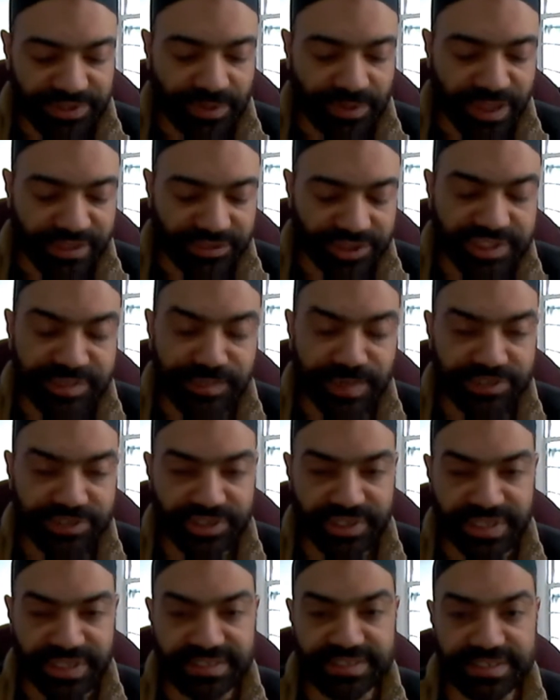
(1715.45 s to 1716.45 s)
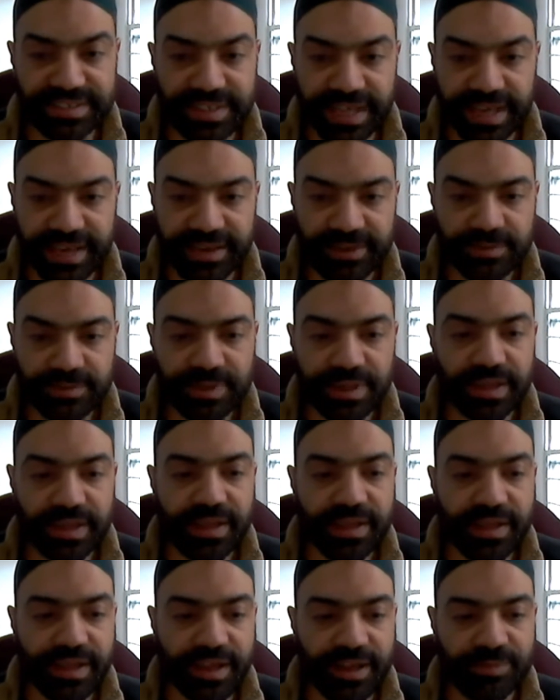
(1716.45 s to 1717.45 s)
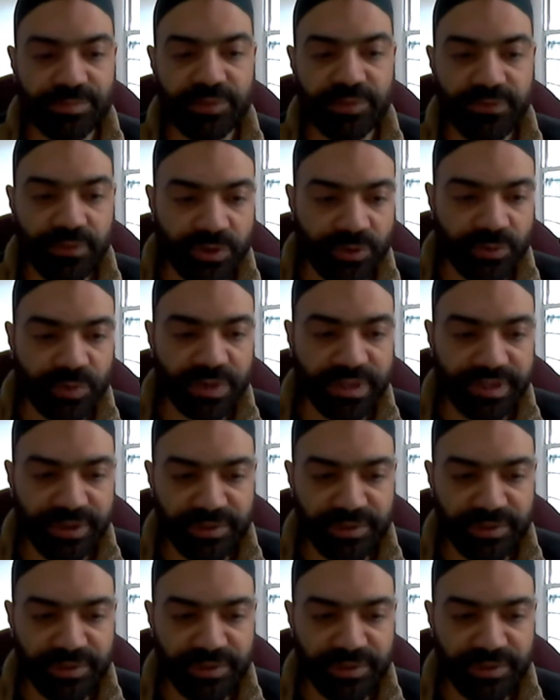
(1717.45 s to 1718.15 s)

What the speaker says: so I'll just mention this now before